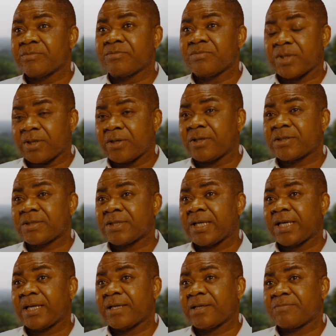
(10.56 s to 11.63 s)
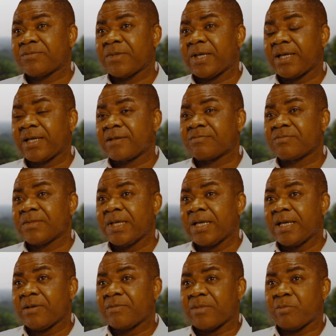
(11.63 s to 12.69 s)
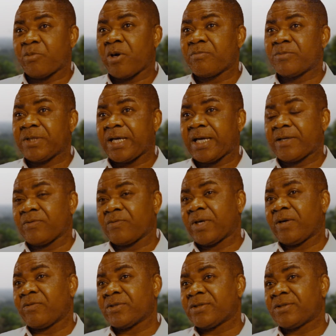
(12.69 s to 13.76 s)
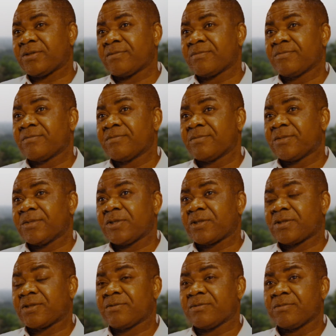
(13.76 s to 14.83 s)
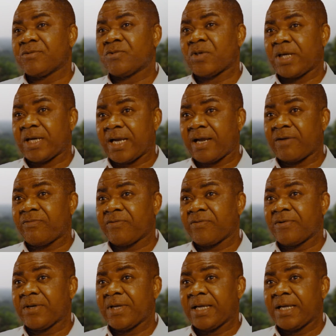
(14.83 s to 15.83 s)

because uh, uh my mom died when I was just two and a half,